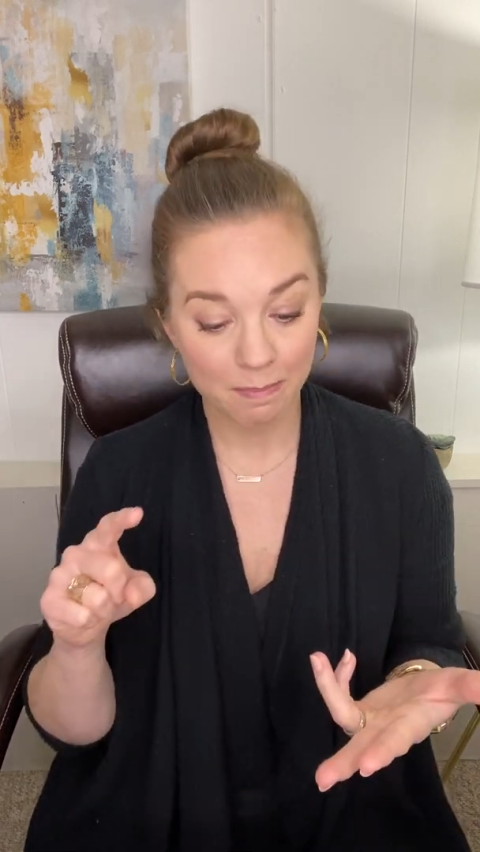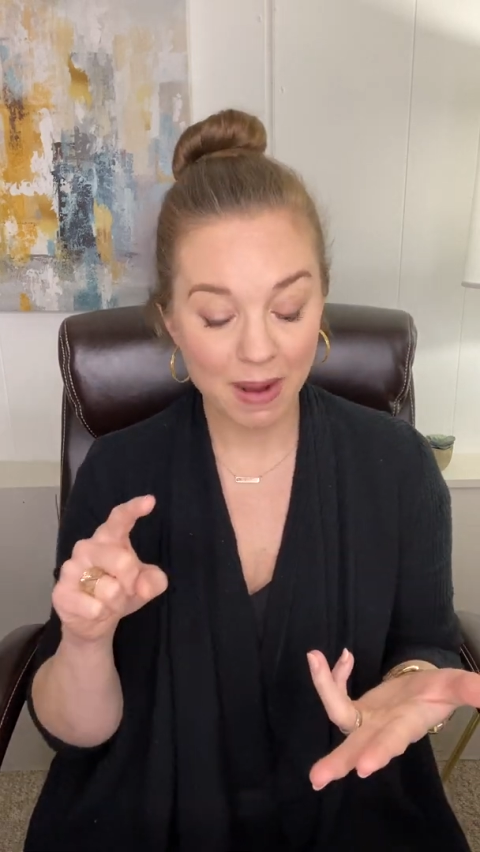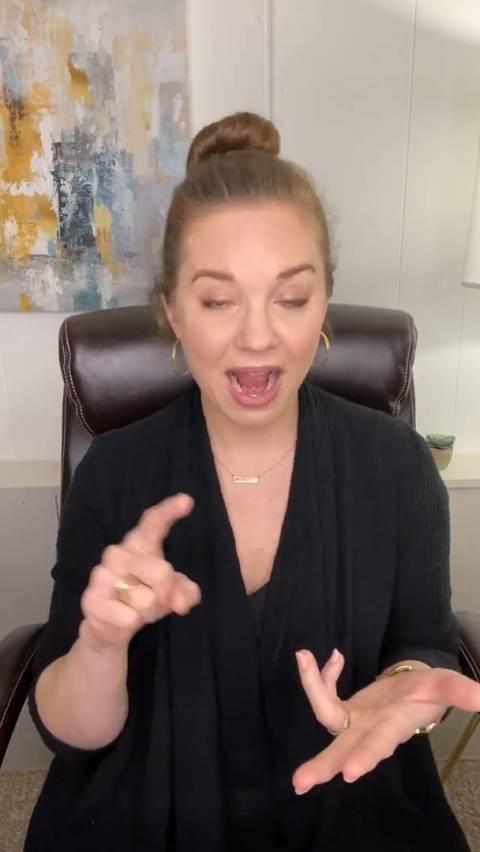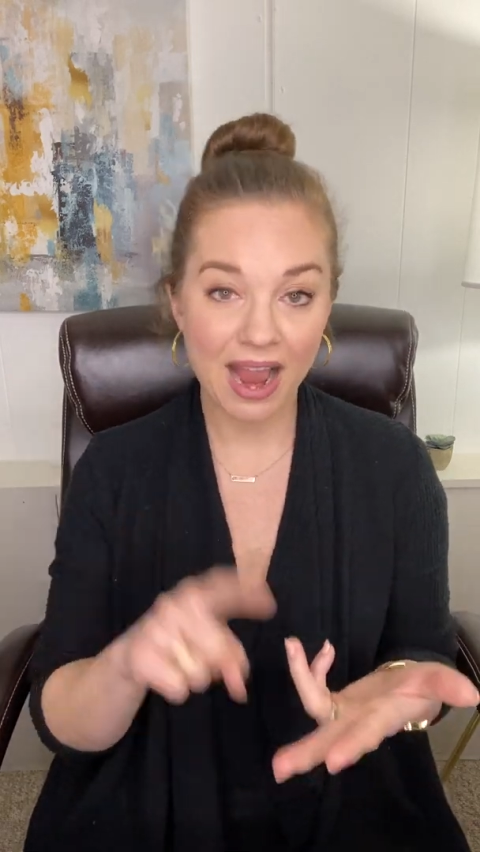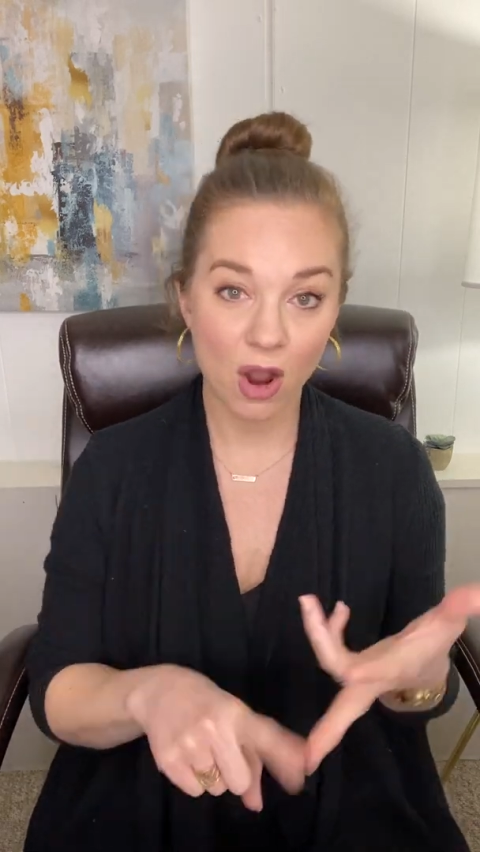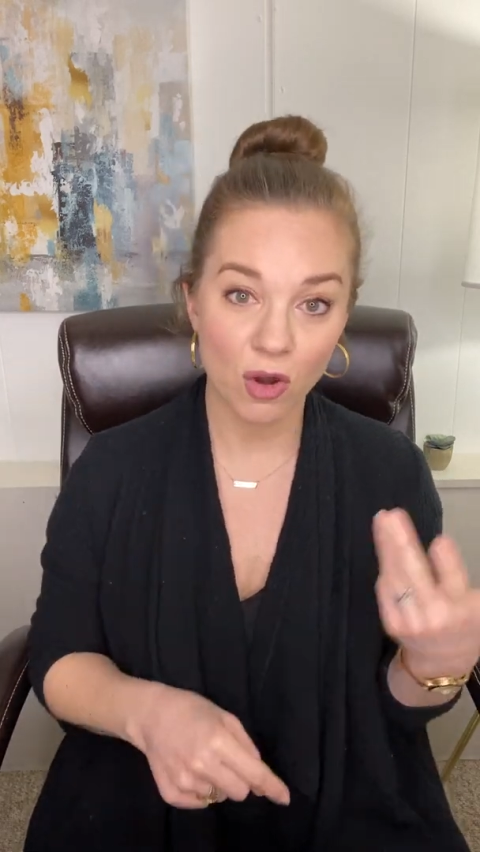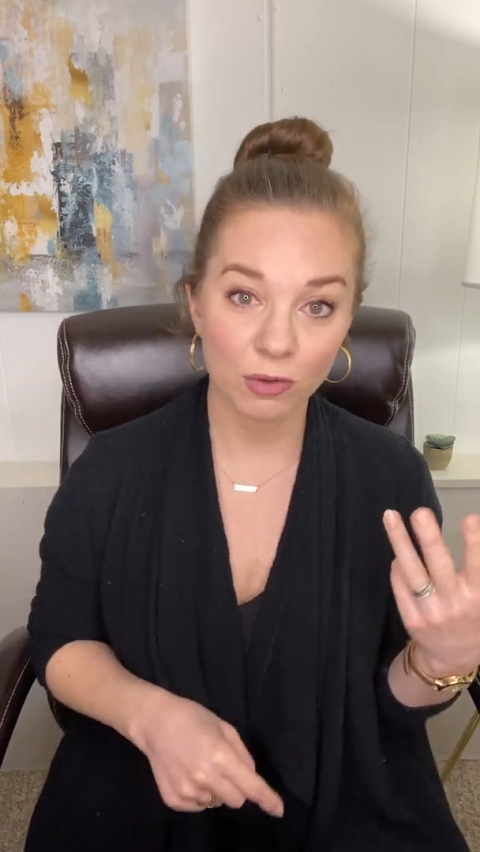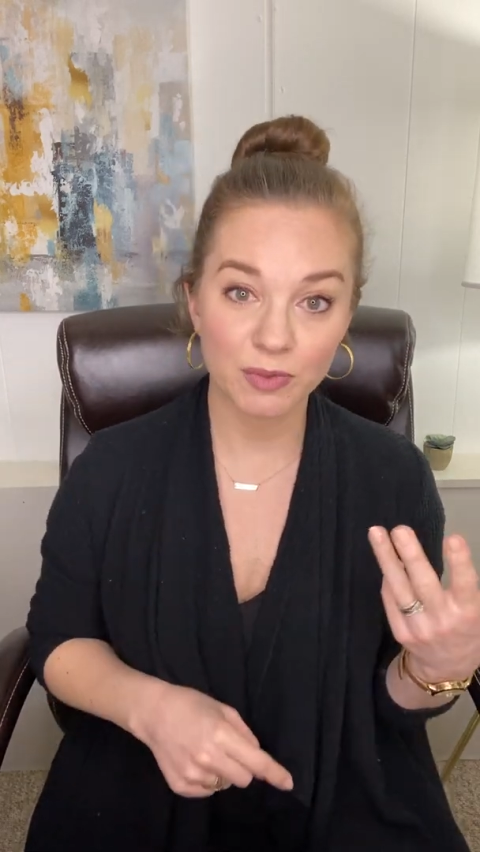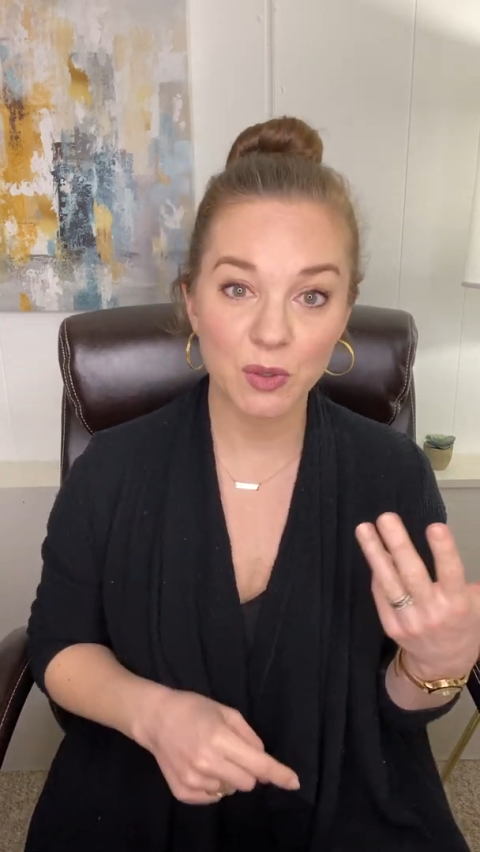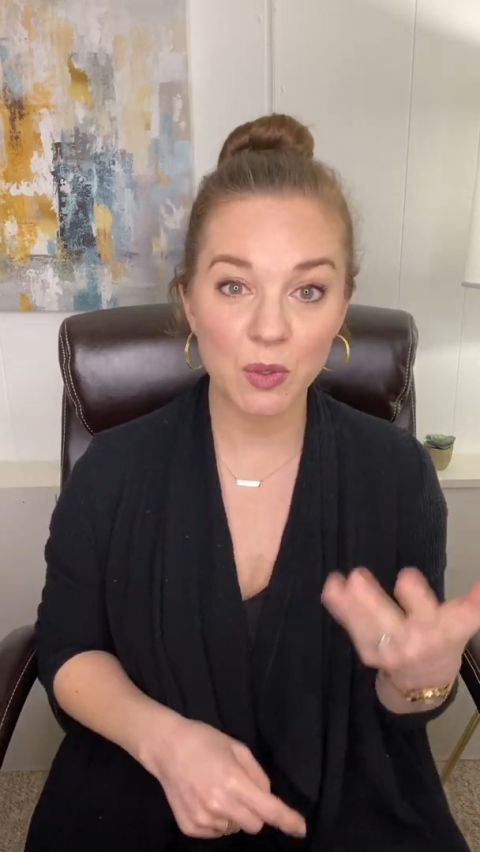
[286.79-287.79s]
by
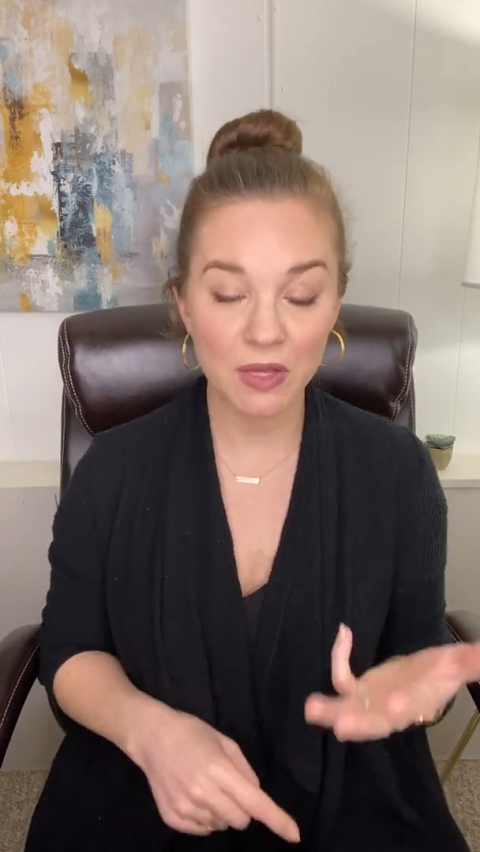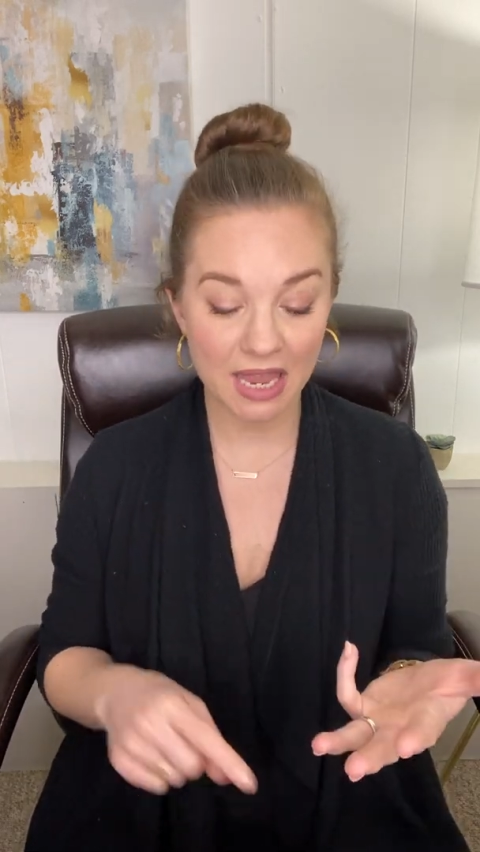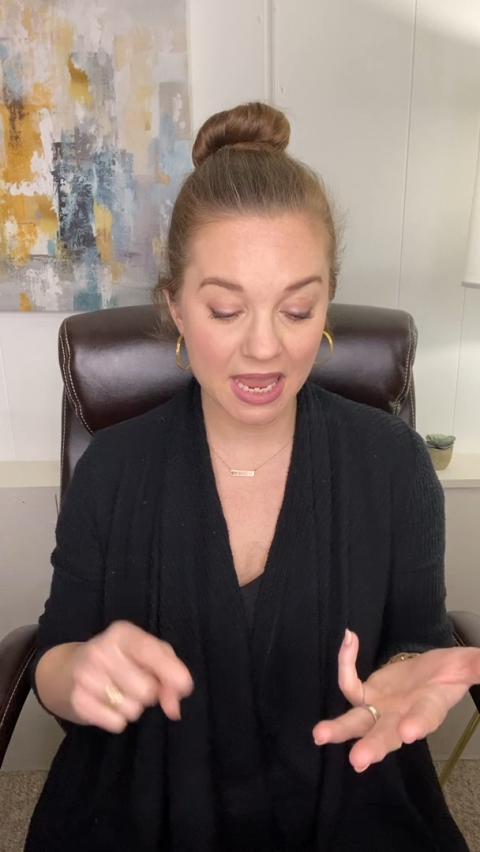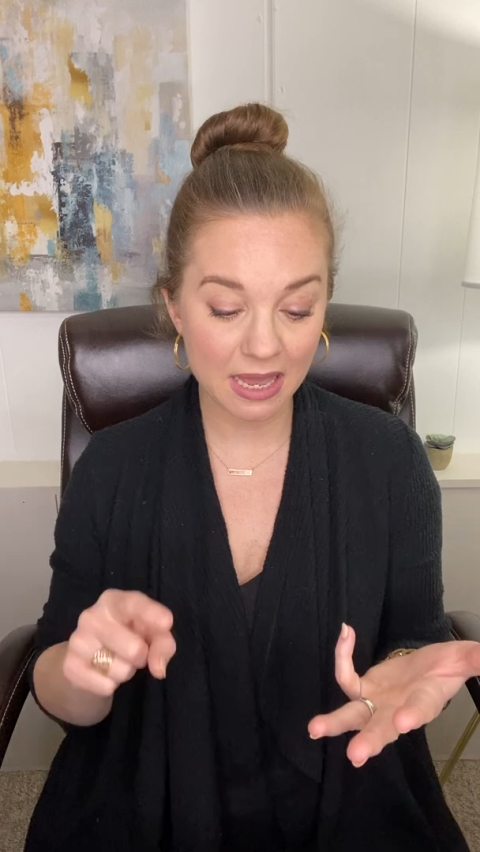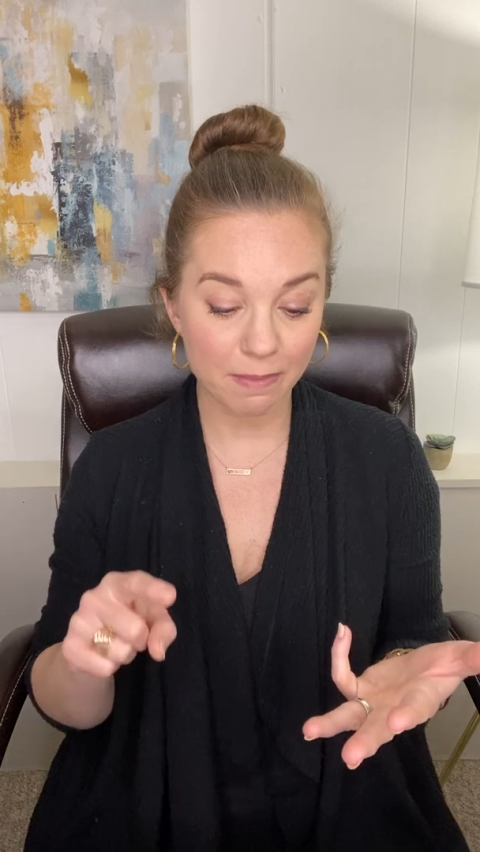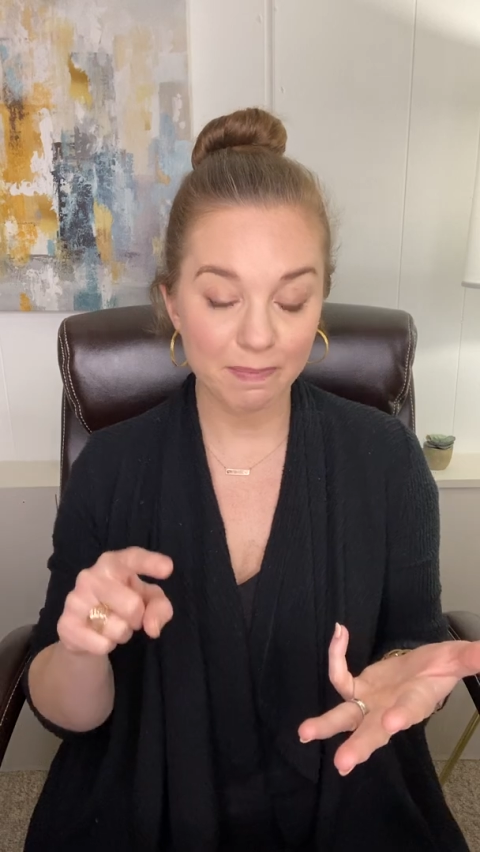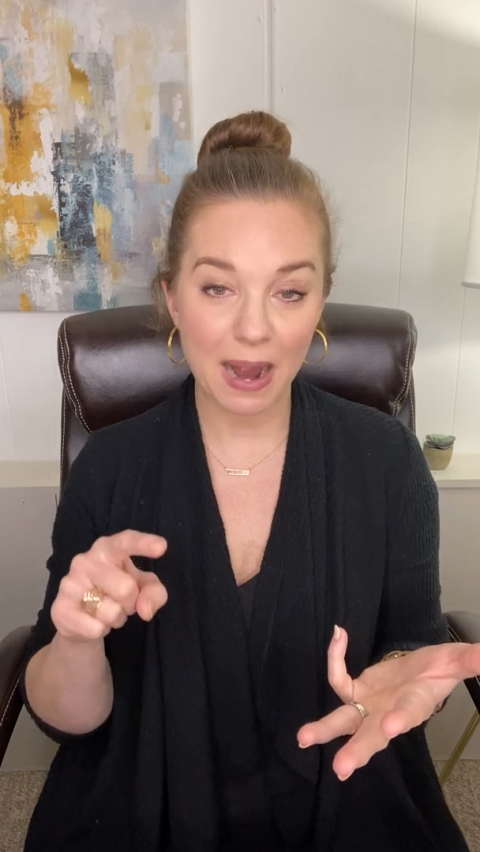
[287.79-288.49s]
homeschooling,